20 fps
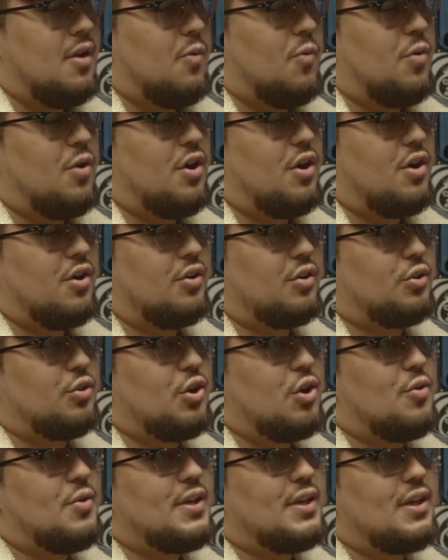Well,
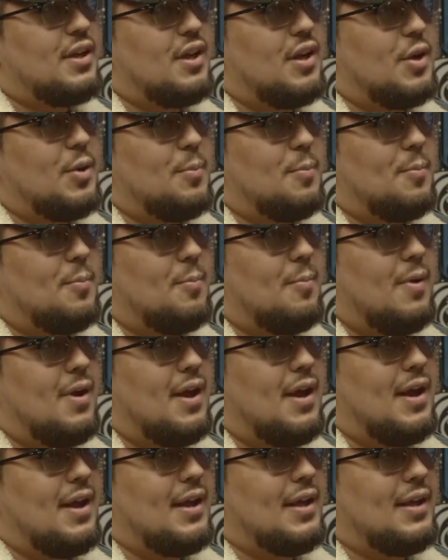growing up,
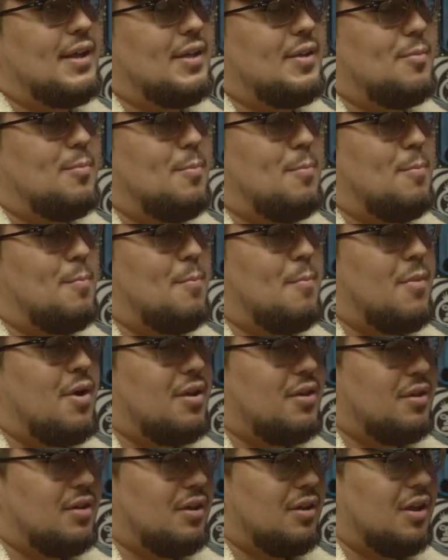my
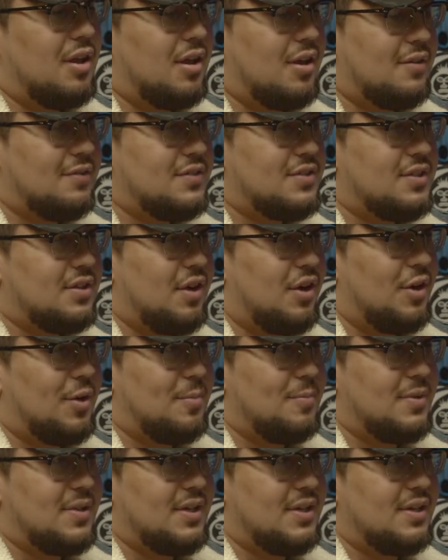mother loves
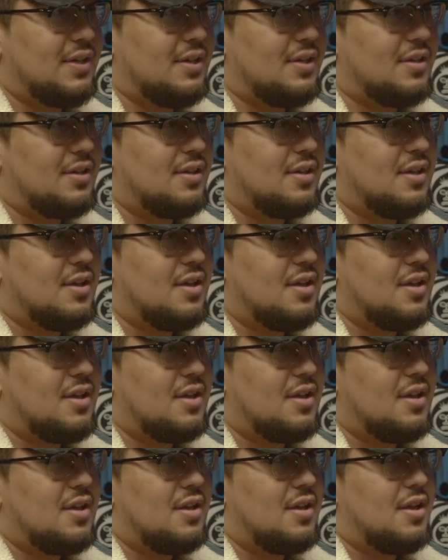R&B.
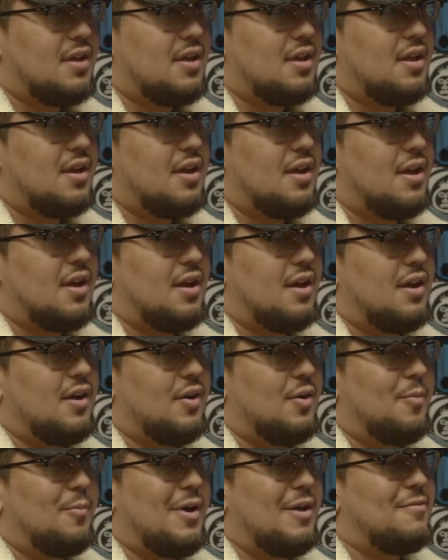
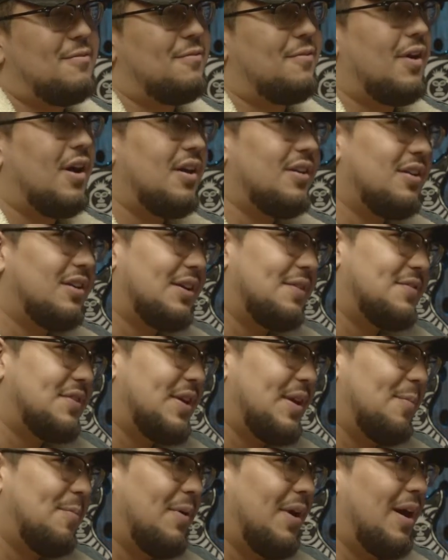My father loves
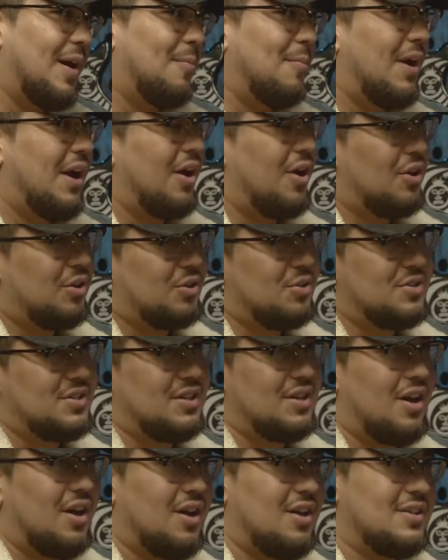hip hop. My uncles
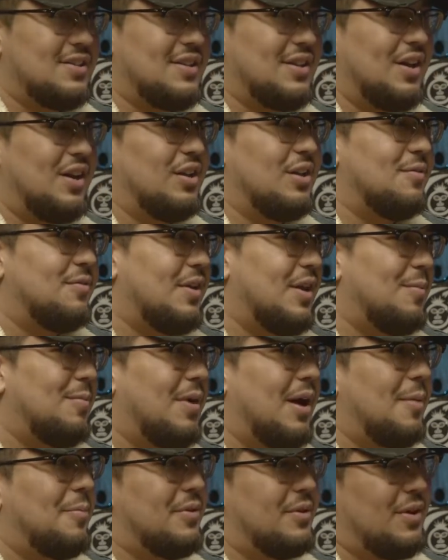and aunts, they all love hip
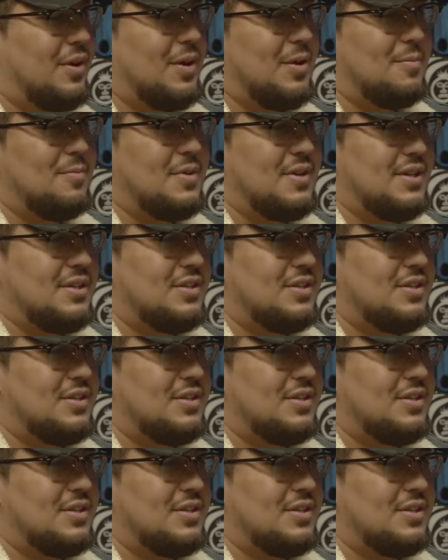hop and R&B.